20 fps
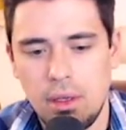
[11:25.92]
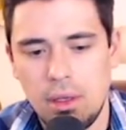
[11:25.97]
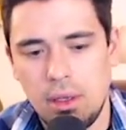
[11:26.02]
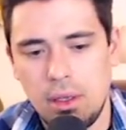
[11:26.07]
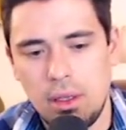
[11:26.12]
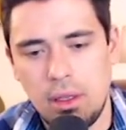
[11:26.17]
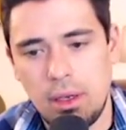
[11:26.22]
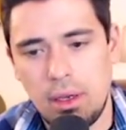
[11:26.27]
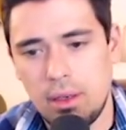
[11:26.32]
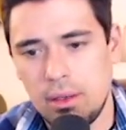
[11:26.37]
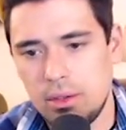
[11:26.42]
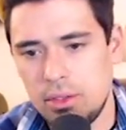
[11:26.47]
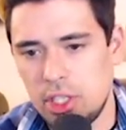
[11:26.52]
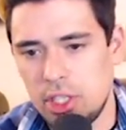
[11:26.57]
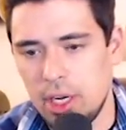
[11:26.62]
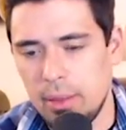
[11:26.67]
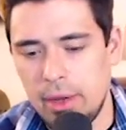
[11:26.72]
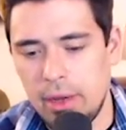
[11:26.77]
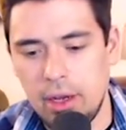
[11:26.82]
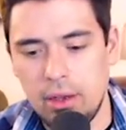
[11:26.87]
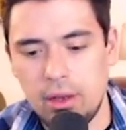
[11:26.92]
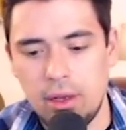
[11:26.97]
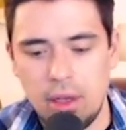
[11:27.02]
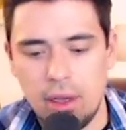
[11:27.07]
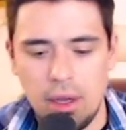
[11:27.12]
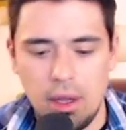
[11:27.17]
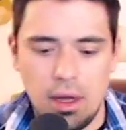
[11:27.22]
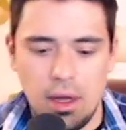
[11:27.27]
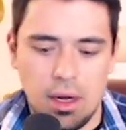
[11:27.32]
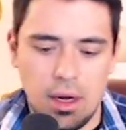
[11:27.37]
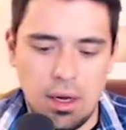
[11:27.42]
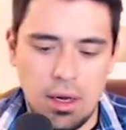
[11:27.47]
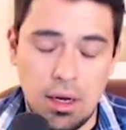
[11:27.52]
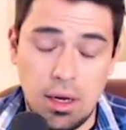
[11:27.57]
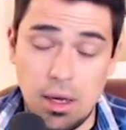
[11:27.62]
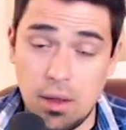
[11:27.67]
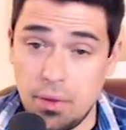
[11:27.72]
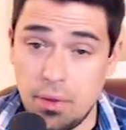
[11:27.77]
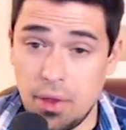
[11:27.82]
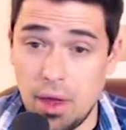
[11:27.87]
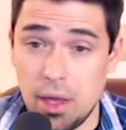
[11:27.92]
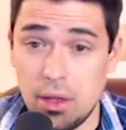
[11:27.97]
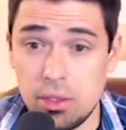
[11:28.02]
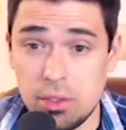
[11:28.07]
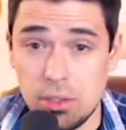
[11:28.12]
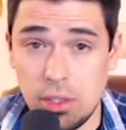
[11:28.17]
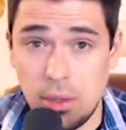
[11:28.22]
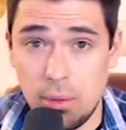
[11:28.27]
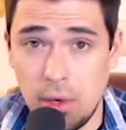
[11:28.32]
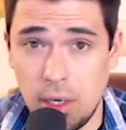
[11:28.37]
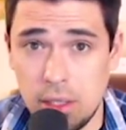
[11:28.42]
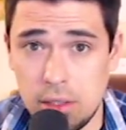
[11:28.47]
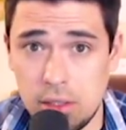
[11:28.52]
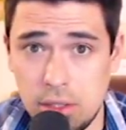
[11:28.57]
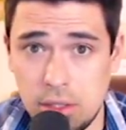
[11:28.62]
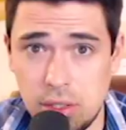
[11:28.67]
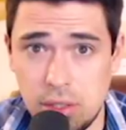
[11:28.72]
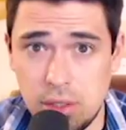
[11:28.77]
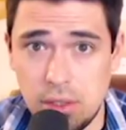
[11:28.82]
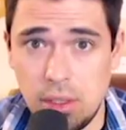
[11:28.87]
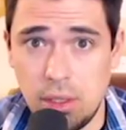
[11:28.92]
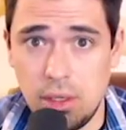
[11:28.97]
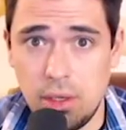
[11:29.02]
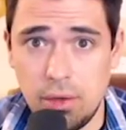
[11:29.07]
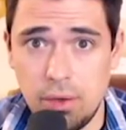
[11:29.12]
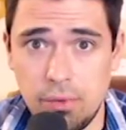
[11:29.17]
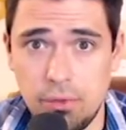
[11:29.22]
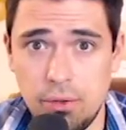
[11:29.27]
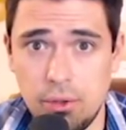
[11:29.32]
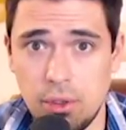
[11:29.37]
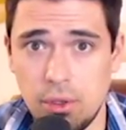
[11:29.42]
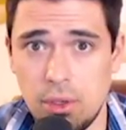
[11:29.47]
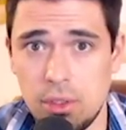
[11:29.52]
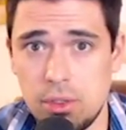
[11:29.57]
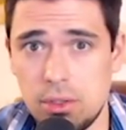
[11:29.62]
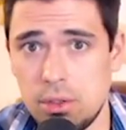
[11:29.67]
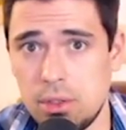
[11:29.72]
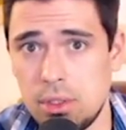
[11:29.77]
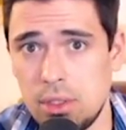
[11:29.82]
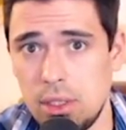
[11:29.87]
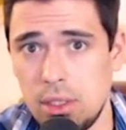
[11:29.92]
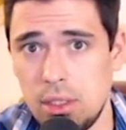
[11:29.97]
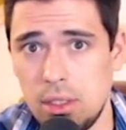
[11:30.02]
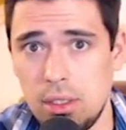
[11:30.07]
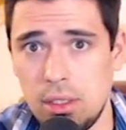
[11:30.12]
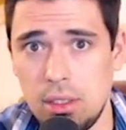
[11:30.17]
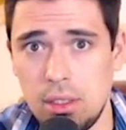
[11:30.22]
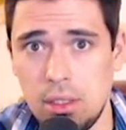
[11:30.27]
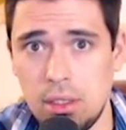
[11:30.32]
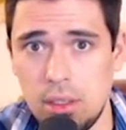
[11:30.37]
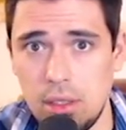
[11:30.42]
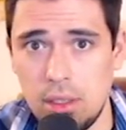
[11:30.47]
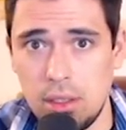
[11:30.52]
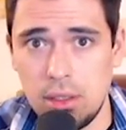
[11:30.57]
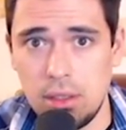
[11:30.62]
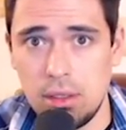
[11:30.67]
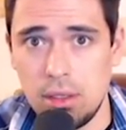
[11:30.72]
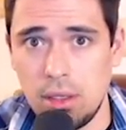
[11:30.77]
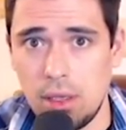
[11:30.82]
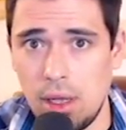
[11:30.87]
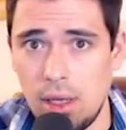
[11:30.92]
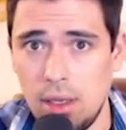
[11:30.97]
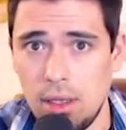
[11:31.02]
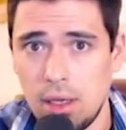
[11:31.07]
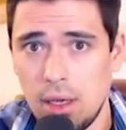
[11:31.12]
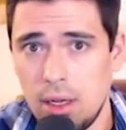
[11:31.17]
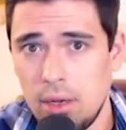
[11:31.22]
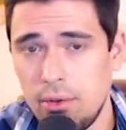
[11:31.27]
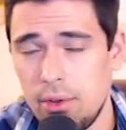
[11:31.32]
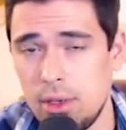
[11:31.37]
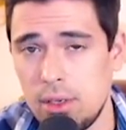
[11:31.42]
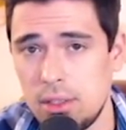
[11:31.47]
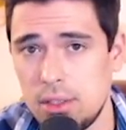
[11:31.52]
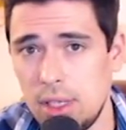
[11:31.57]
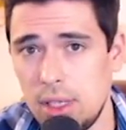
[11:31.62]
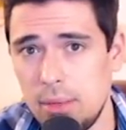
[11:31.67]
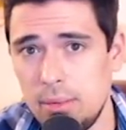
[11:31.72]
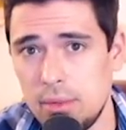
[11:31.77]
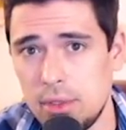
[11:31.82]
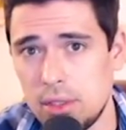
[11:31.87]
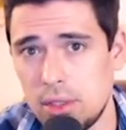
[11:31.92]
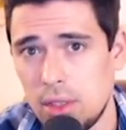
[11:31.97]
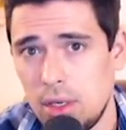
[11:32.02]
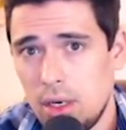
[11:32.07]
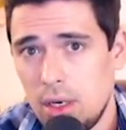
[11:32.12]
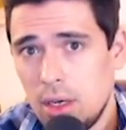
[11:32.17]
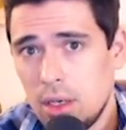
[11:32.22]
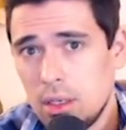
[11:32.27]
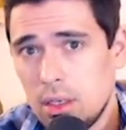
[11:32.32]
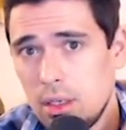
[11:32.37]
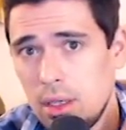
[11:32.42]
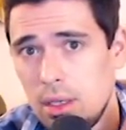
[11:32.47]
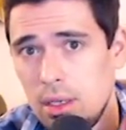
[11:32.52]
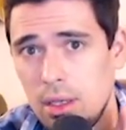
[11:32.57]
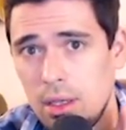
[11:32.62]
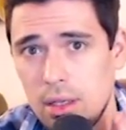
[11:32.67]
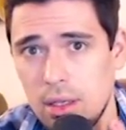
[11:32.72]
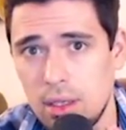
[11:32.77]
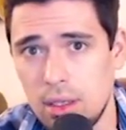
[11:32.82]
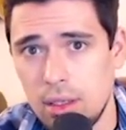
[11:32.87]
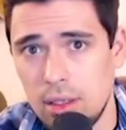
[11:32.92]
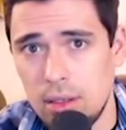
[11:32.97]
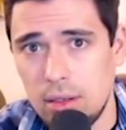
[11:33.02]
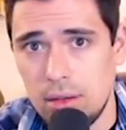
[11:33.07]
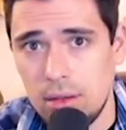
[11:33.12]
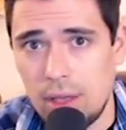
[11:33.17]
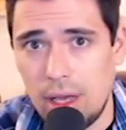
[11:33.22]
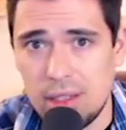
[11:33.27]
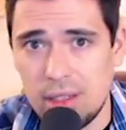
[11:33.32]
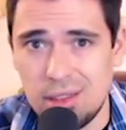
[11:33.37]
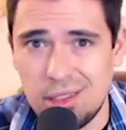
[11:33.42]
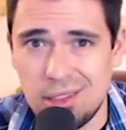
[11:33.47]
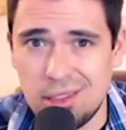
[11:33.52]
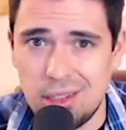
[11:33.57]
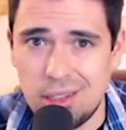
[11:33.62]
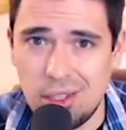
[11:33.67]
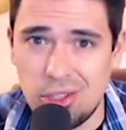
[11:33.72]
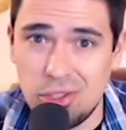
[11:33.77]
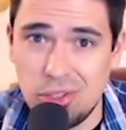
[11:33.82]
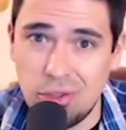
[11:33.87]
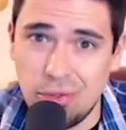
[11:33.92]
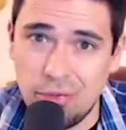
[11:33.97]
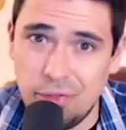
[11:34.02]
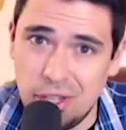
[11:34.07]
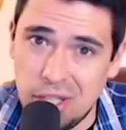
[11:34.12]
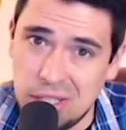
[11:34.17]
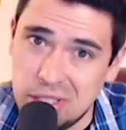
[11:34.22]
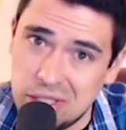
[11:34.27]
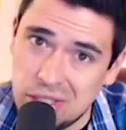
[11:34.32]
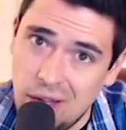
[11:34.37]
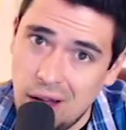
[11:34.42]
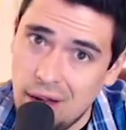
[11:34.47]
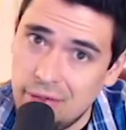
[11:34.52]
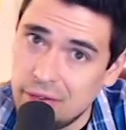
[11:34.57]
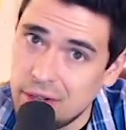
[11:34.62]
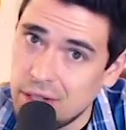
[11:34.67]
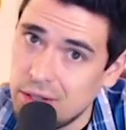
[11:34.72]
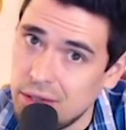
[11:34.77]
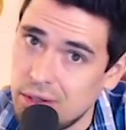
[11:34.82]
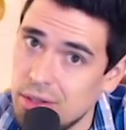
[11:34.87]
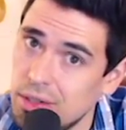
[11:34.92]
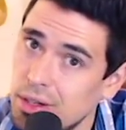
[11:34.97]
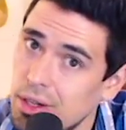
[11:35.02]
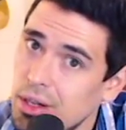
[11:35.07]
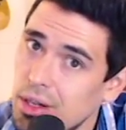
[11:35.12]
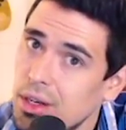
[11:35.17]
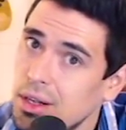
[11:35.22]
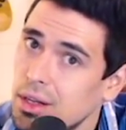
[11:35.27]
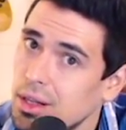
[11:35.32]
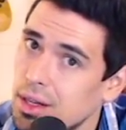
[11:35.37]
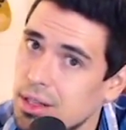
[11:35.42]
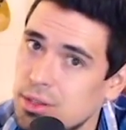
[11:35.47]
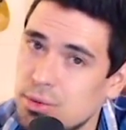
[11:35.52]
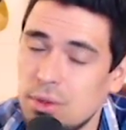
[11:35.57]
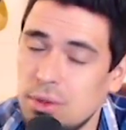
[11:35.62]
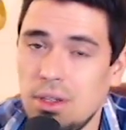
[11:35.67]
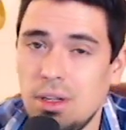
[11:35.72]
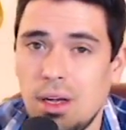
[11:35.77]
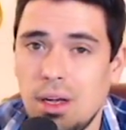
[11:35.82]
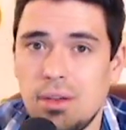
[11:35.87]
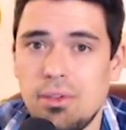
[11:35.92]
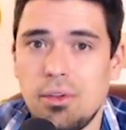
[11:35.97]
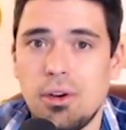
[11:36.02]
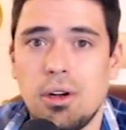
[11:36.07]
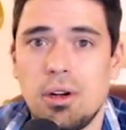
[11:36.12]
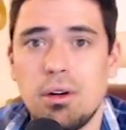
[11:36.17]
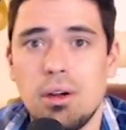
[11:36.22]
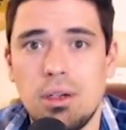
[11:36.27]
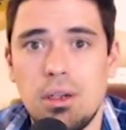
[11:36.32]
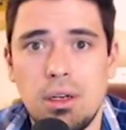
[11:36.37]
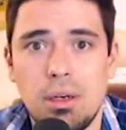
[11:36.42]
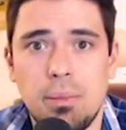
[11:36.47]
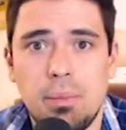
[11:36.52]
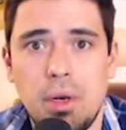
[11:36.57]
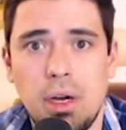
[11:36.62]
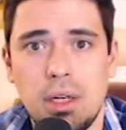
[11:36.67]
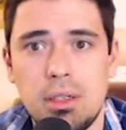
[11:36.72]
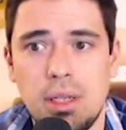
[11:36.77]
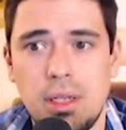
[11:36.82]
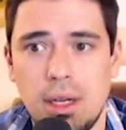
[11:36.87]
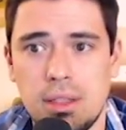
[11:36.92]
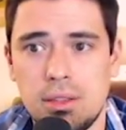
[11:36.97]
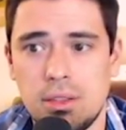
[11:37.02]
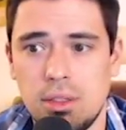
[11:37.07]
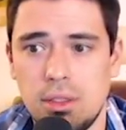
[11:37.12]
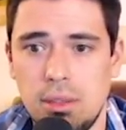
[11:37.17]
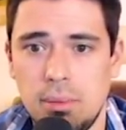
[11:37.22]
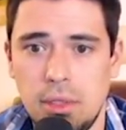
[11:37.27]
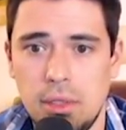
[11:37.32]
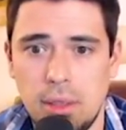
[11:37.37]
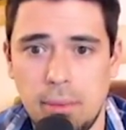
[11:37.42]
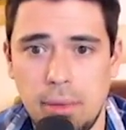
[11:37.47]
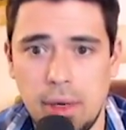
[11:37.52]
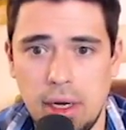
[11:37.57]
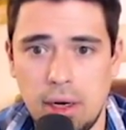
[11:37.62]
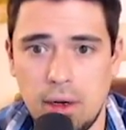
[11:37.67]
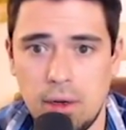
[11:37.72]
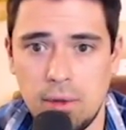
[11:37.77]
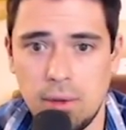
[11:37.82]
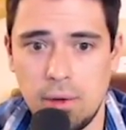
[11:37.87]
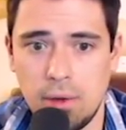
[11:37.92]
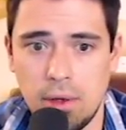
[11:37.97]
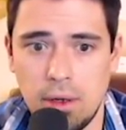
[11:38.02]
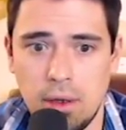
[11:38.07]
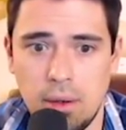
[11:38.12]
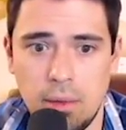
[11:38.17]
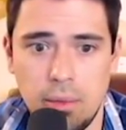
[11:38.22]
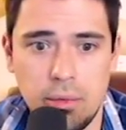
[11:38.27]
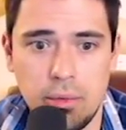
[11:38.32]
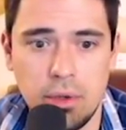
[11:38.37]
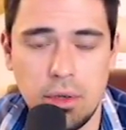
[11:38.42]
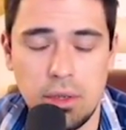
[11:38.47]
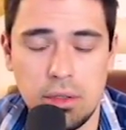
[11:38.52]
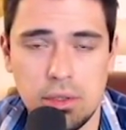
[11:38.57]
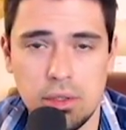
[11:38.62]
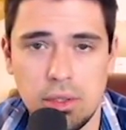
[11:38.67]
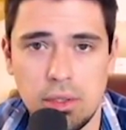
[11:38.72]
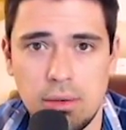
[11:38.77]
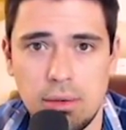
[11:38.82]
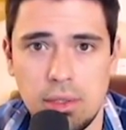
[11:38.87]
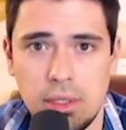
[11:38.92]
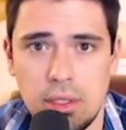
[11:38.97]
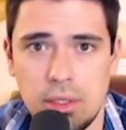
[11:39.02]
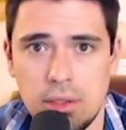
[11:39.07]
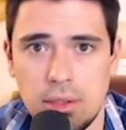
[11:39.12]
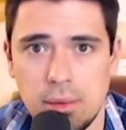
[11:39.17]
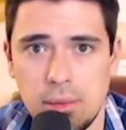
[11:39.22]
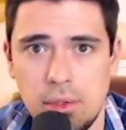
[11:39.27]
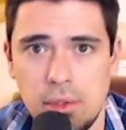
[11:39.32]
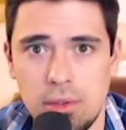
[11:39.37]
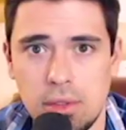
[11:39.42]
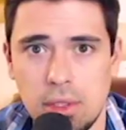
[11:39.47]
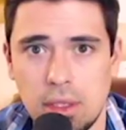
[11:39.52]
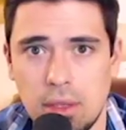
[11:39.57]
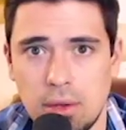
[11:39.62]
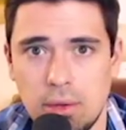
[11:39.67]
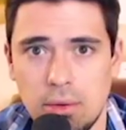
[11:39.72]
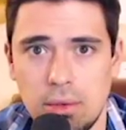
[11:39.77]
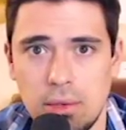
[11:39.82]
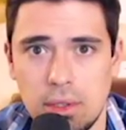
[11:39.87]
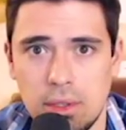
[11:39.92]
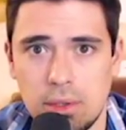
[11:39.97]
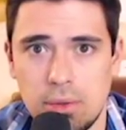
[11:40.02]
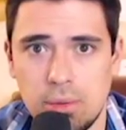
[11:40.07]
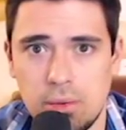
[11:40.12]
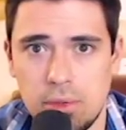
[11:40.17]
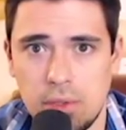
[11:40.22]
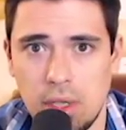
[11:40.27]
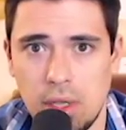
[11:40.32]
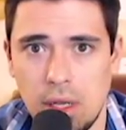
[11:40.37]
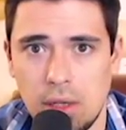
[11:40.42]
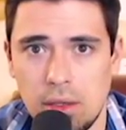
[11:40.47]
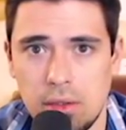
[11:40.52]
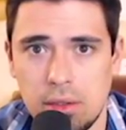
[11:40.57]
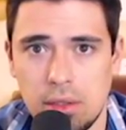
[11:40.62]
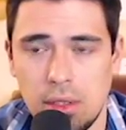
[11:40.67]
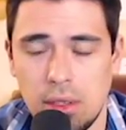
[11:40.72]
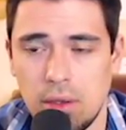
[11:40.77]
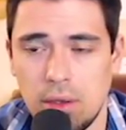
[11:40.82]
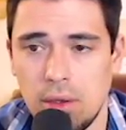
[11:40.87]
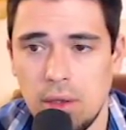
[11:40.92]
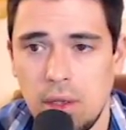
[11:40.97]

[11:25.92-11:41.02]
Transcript: Yeah, check them out. Thank you so much. If you're interested in any kind of entertainment talk, anything existential, philosophical, that's what a lot of our podcasts are going to be about. We're also going to release some music through this channel, so